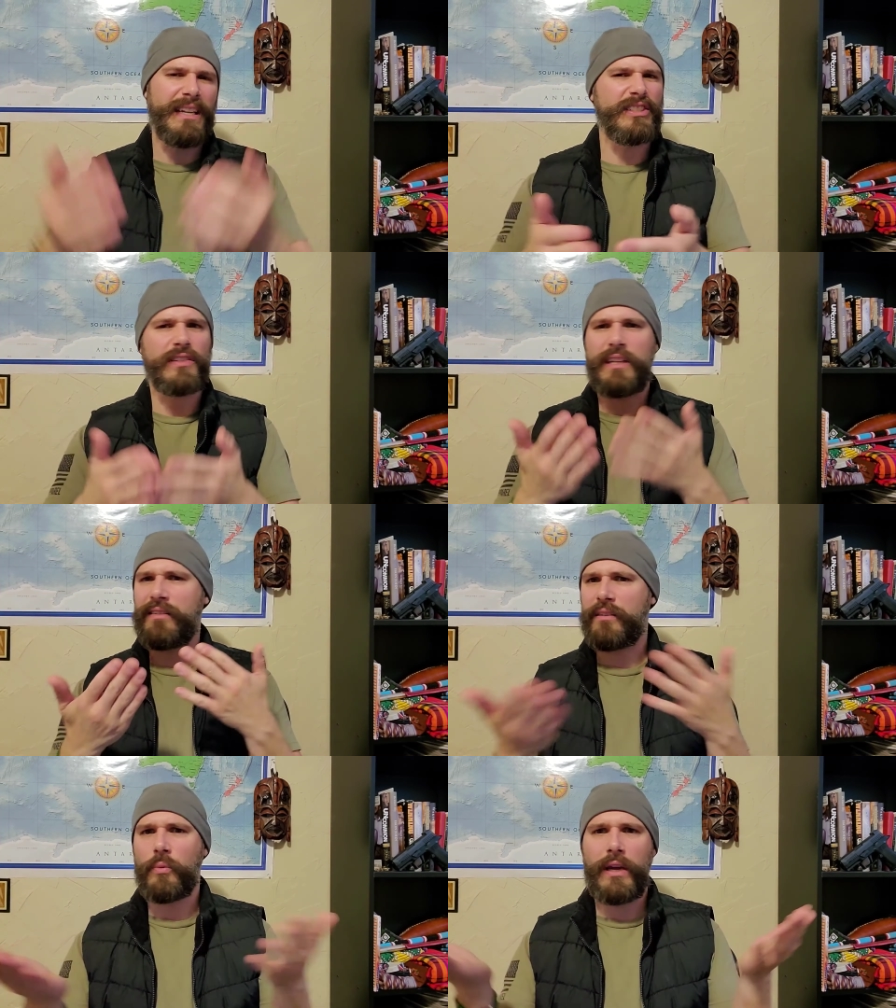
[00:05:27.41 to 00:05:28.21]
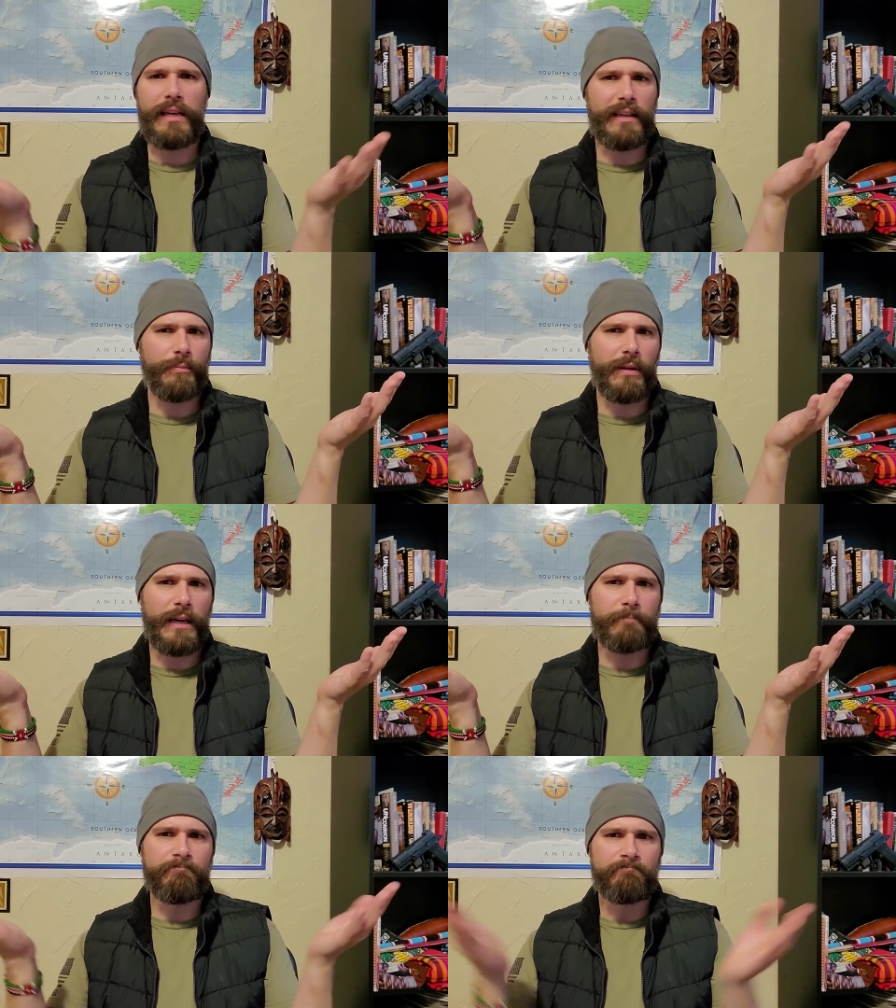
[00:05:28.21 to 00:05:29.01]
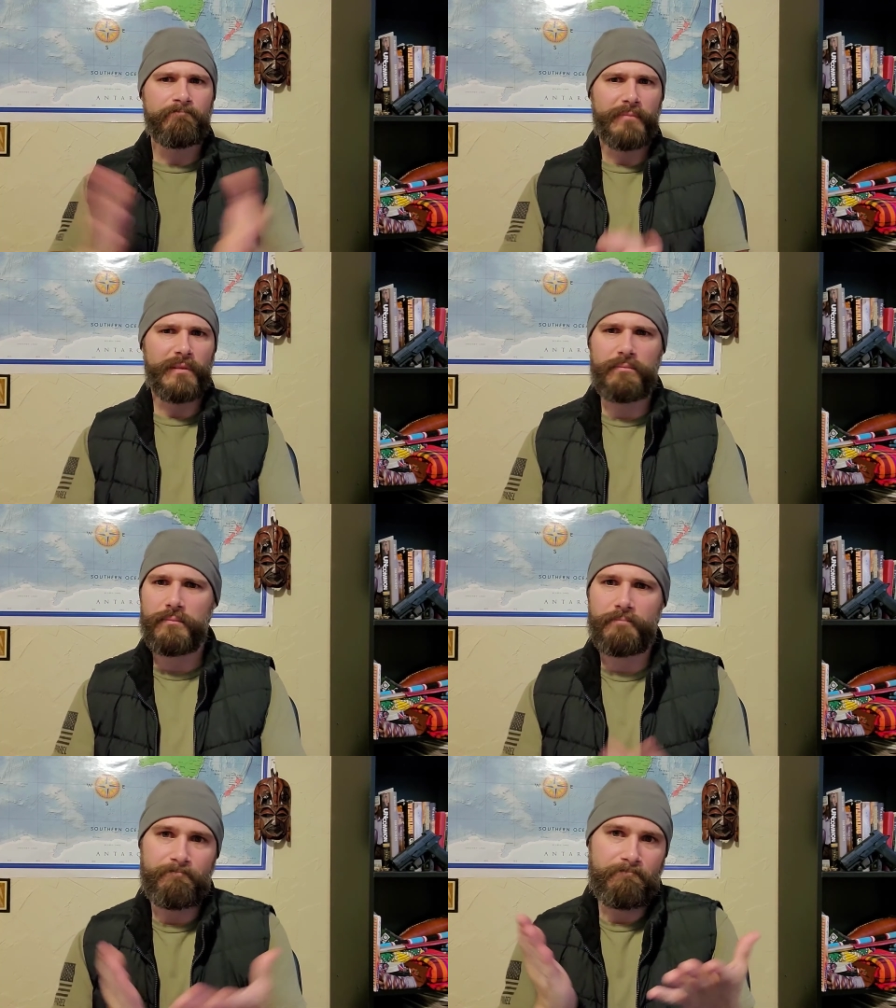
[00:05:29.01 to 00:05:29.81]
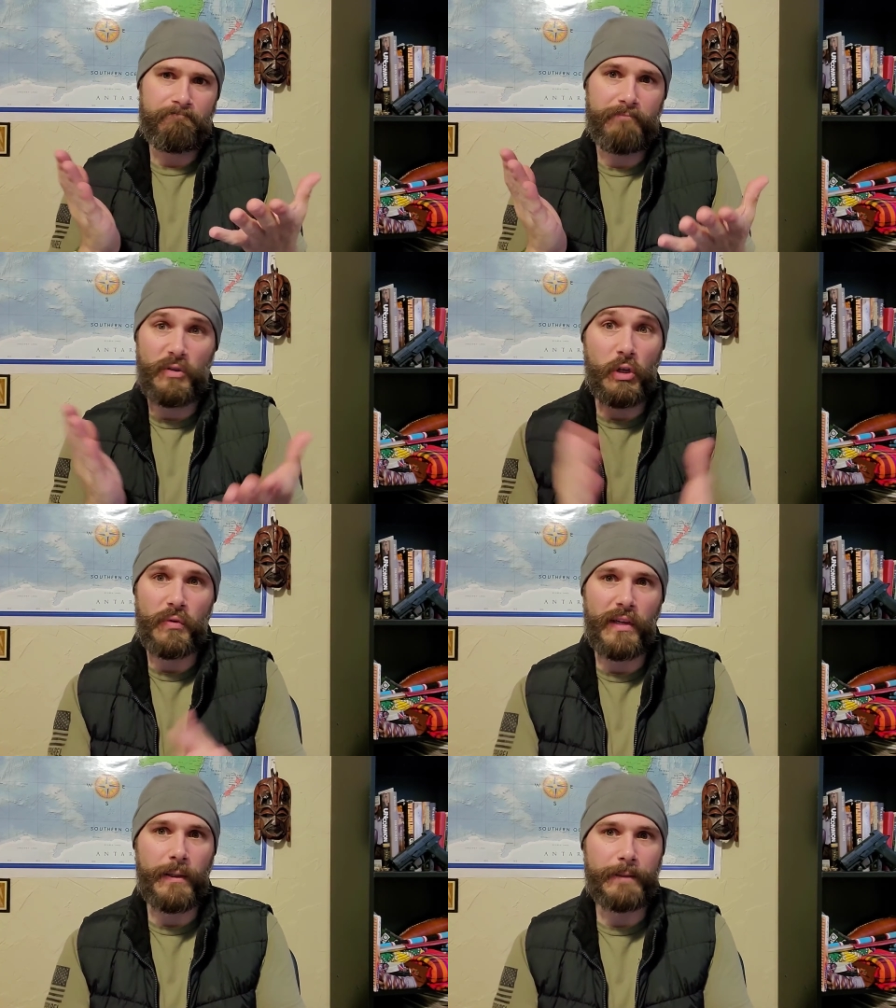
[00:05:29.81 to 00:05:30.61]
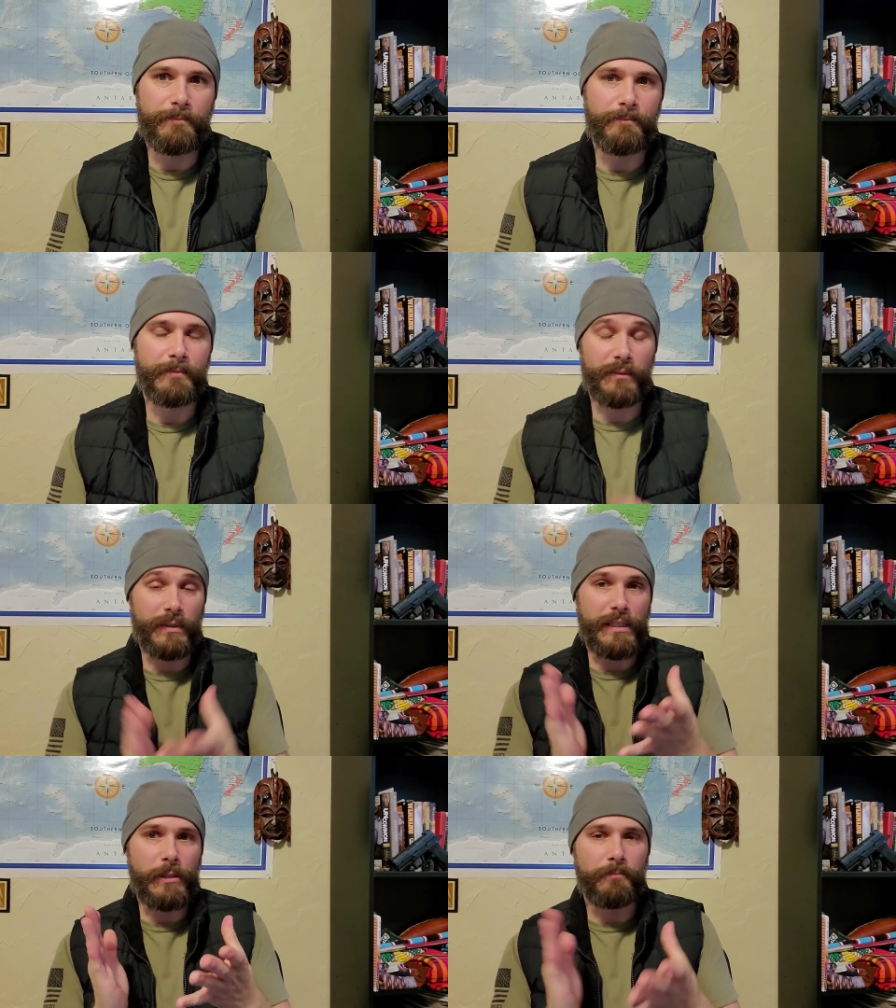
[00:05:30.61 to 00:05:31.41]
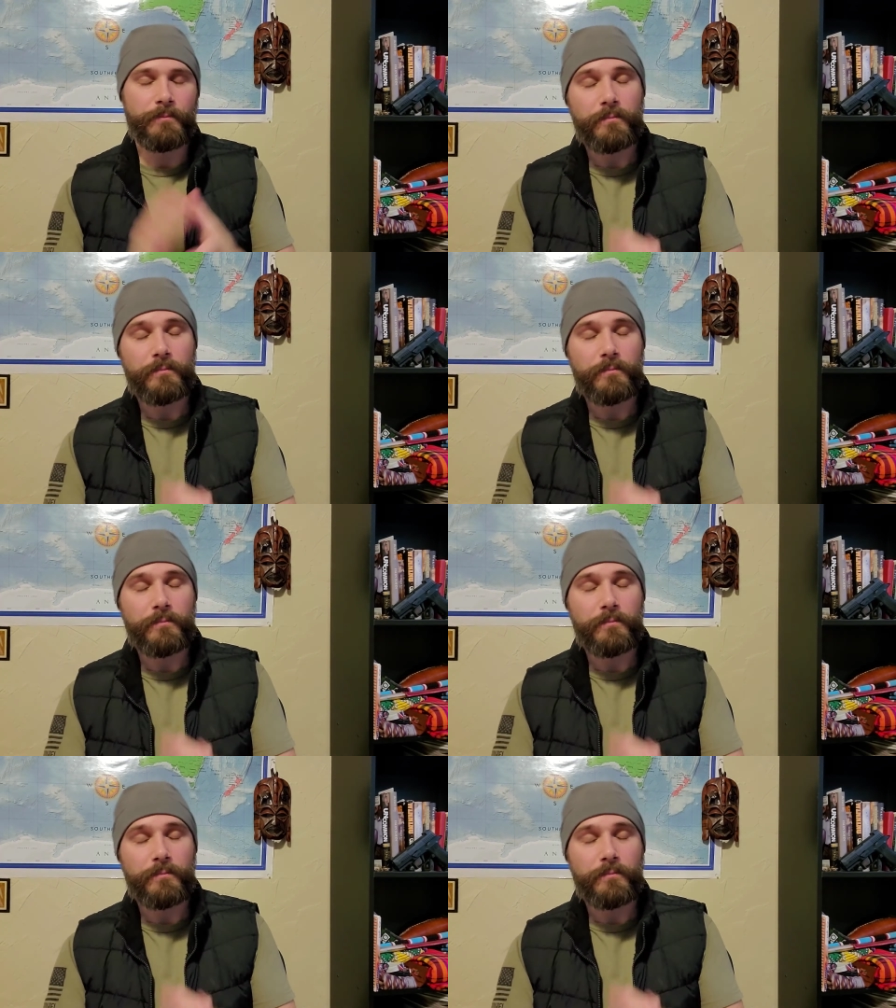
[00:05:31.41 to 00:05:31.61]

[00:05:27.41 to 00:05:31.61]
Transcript: It's just, it's the way it gets played. It's no secret. It's what they do.